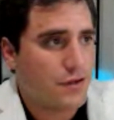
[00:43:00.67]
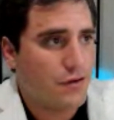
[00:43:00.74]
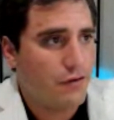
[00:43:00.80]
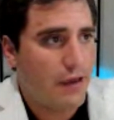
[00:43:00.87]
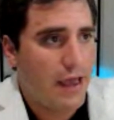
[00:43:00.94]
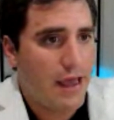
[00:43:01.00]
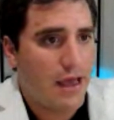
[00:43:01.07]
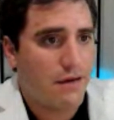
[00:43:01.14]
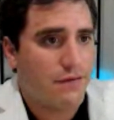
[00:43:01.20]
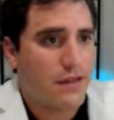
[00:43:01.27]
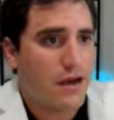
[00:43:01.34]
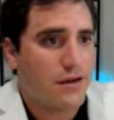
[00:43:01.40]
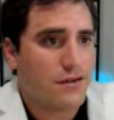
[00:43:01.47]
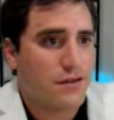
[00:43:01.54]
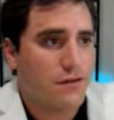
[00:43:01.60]
So you can't have
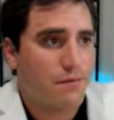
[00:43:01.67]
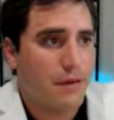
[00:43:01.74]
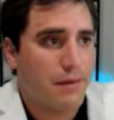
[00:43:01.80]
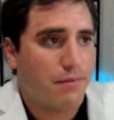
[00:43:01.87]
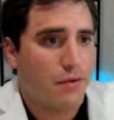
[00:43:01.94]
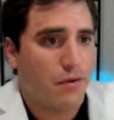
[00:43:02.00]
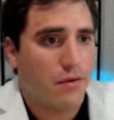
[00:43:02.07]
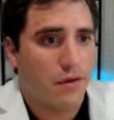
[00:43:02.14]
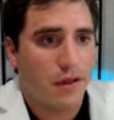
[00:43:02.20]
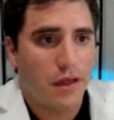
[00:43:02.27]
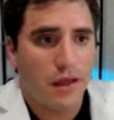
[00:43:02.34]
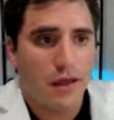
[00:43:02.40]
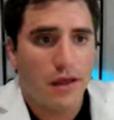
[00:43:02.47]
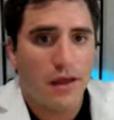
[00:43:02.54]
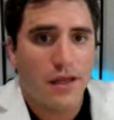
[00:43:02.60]
thousands of people
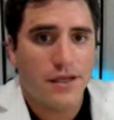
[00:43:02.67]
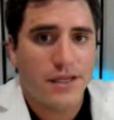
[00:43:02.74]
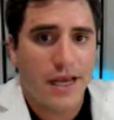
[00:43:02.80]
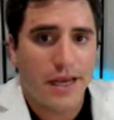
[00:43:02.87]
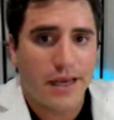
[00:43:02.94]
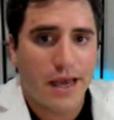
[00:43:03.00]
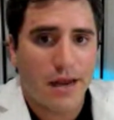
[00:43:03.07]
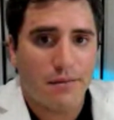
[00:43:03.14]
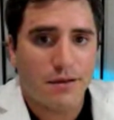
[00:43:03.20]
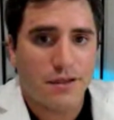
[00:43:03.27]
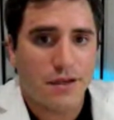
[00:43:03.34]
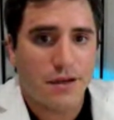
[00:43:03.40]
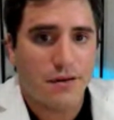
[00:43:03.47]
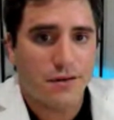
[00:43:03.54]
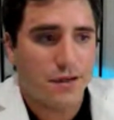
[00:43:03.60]
take cannabis
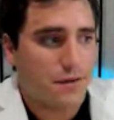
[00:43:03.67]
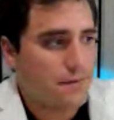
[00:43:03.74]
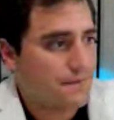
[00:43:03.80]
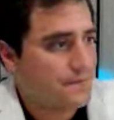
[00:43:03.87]
and use it.